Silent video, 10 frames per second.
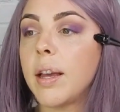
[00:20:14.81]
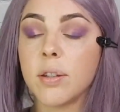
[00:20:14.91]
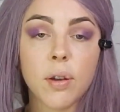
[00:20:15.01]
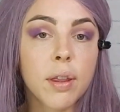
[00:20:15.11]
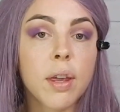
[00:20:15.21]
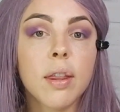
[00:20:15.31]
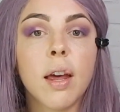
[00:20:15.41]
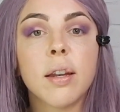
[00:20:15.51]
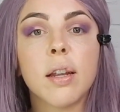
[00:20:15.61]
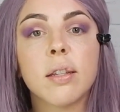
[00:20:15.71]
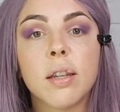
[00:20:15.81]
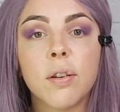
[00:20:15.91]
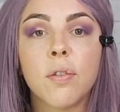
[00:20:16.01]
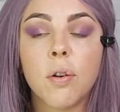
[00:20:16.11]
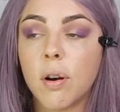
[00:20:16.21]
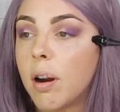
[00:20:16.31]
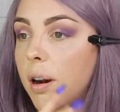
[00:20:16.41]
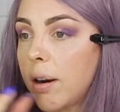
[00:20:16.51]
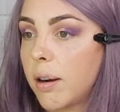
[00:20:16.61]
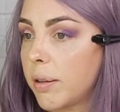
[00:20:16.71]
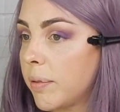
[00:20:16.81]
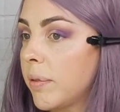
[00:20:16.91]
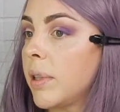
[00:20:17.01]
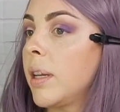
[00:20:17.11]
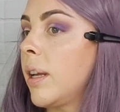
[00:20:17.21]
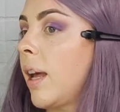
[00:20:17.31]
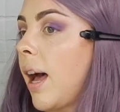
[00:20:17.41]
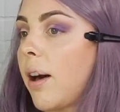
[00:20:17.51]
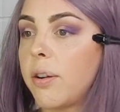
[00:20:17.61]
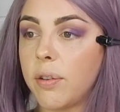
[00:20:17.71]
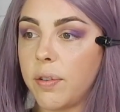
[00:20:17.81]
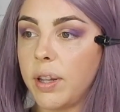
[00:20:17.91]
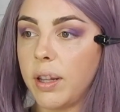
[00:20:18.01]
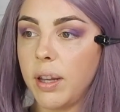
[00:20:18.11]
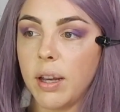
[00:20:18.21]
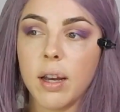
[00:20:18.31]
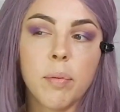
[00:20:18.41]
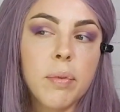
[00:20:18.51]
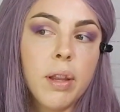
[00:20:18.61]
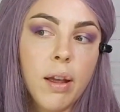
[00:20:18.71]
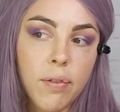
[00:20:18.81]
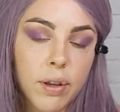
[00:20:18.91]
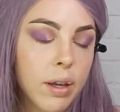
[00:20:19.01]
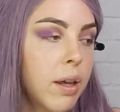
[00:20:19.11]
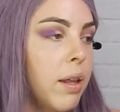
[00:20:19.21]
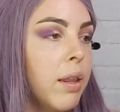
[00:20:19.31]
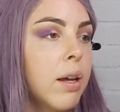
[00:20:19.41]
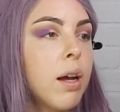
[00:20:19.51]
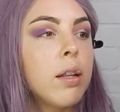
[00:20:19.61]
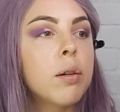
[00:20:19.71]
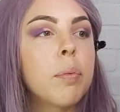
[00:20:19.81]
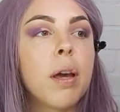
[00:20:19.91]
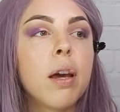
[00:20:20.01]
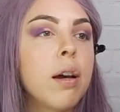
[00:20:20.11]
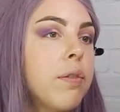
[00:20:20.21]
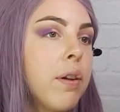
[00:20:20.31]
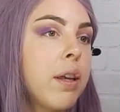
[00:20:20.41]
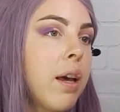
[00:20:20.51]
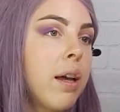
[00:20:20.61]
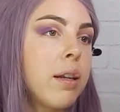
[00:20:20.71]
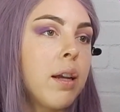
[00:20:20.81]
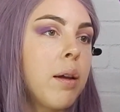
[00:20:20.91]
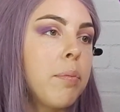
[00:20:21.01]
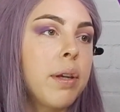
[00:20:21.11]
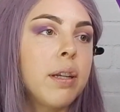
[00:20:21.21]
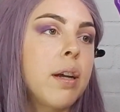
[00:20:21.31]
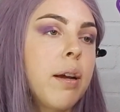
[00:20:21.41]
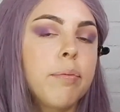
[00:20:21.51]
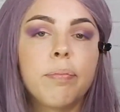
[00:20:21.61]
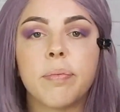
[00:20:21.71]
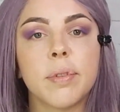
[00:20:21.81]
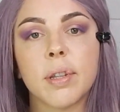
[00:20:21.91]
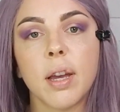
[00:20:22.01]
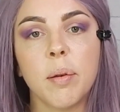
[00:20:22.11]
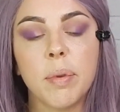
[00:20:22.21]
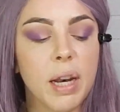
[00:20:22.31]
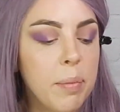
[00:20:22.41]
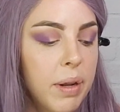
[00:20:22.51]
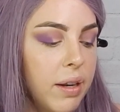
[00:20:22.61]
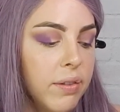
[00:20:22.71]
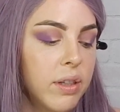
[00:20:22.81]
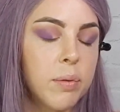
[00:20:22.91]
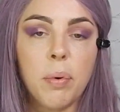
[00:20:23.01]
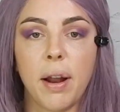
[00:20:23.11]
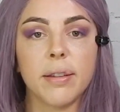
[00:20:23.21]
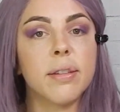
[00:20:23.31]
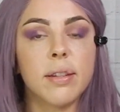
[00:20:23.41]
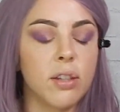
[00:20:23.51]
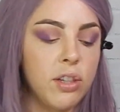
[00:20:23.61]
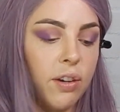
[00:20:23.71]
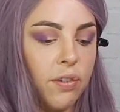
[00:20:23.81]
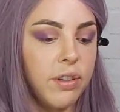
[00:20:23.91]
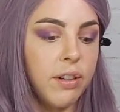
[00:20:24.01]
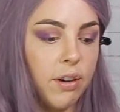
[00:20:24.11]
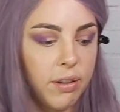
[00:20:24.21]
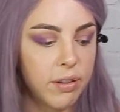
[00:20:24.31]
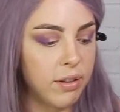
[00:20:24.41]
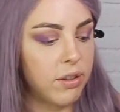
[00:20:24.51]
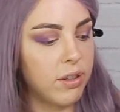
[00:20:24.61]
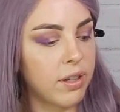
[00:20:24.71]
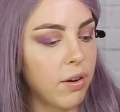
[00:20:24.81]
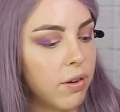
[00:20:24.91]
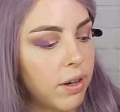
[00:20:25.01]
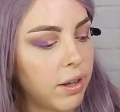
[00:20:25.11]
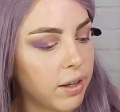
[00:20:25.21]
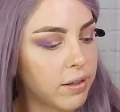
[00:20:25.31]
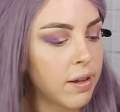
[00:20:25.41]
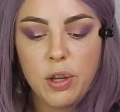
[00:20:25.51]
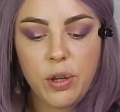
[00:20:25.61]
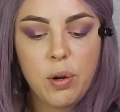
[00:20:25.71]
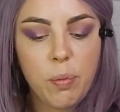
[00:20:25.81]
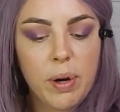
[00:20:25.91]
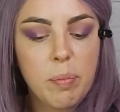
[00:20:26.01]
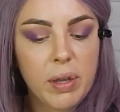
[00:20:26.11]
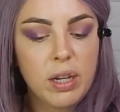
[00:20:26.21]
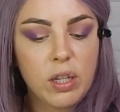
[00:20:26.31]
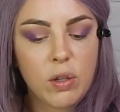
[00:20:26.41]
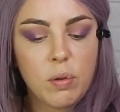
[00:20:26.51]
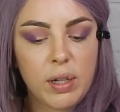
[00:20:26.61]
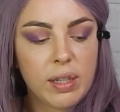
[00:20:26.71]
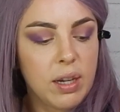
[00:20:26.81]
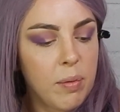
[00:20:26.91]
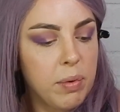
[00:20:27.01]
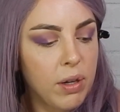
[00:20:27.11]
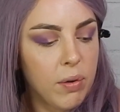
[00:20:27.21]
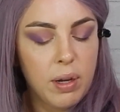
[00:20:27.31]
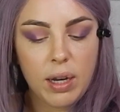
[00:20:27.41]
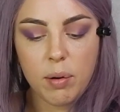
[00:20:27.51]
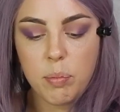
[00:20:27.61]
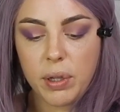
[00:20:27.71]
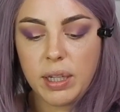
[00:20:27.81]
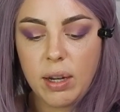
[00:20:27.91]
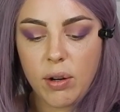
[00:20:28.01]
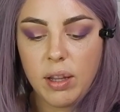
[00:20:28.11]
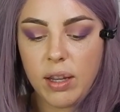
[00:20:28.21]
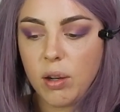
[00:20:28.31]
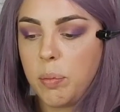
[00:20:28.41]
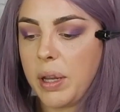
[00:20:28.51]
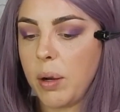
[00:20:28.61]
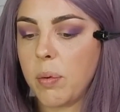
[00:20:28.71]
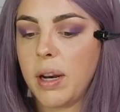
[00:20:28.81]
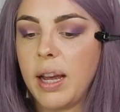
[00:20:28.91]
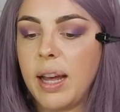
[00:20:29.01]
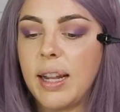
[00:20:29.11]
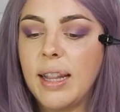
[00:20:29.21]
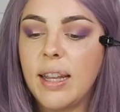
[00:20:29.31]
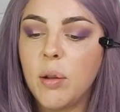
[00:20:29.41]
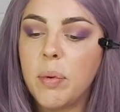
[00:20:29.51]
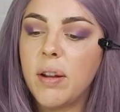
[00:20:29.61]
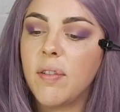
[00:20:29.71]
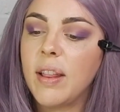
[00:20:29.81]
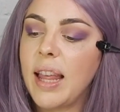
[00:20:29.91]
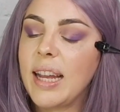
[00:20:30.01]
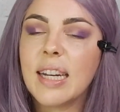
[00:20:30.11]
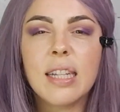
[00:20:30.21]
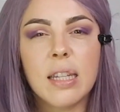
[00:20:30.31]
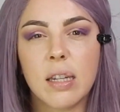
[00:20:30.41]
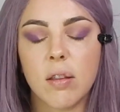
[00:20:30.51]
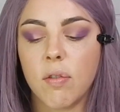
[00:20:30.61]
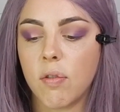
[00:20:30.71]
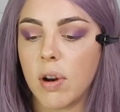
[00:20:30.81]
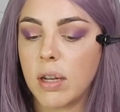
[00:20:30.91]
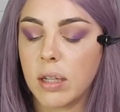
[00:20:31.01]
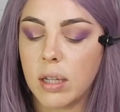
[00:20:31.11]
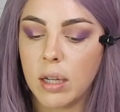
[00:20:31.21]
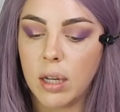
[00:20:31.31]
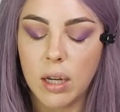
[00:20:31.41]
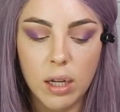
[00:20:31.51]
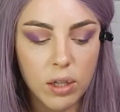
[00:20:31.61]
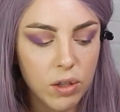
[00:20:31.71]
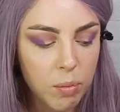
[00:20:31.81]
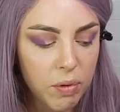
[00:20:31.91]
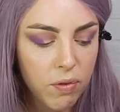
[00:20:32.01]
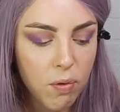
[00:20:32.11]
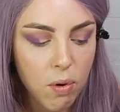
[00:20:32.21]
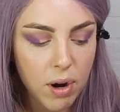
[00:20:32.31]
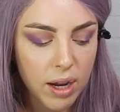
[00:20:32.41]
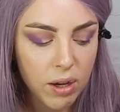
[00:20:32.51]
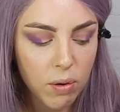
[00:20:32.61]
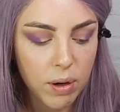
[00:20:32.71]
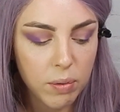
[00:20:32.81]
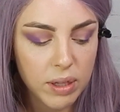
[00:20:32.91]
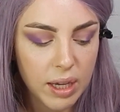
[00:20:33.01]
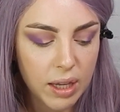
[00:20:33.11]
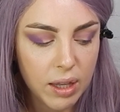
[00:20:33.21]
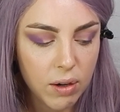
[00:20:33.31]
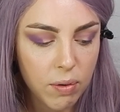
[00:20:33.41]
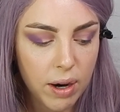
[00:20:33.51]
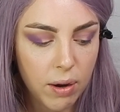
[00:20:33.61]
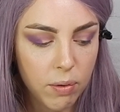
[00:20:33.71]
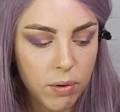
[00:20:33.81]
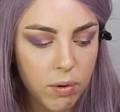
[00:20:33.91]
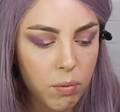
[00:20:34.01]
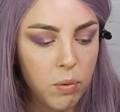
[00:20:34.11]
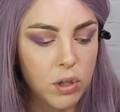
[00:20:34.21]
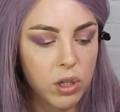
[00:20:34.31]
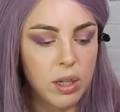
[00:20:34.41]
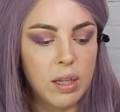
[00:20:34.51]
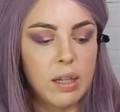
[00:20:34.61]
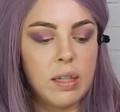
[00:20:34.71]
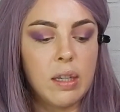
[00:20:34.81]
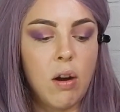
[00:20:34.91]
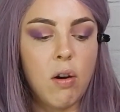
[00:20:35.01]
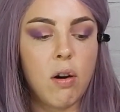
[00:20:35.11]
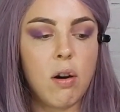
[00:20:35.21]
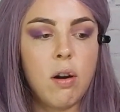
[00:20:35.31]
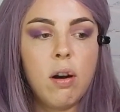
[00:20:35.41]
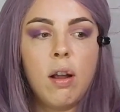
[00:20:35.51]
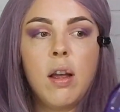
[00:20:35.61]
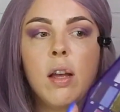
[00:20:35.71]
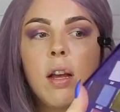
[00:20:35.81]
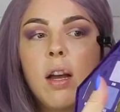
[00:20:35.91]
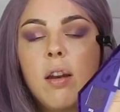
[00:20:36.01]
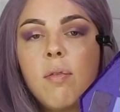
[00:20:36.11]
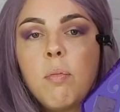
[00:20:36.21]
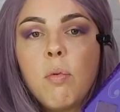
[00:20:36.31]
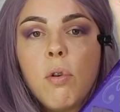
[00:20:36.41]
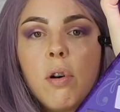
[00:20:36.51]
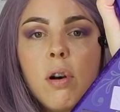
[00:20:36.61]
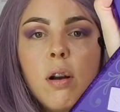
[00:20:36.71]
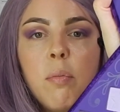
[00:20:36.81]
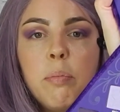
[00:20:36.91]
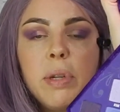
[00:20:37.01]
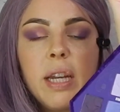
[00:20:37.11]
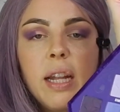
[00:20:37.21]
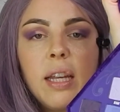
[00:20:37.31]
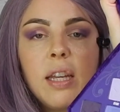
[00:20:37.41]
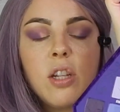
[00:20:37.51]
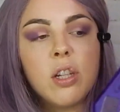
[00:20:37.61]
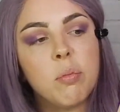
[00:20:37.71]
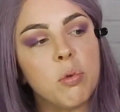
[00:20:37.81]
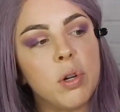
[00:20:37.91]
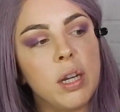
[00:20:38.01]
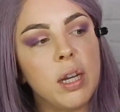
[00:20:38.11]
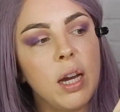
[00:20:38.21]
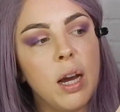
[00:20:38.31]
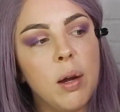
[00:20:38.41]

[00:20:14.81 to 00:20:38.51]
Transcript: so I think that does it for our outer V look. I'm loving the color payoff. Again, I mean, I'm not even surprised. This is Jeffree Star. This is just how good he is. You know, what I'm going to do is I'm going to go ahead and build out a little bit. I want to add a little bit of lightness to the front. So before I go in with Take the Crown, which is our kind of more metallic-y, shimmery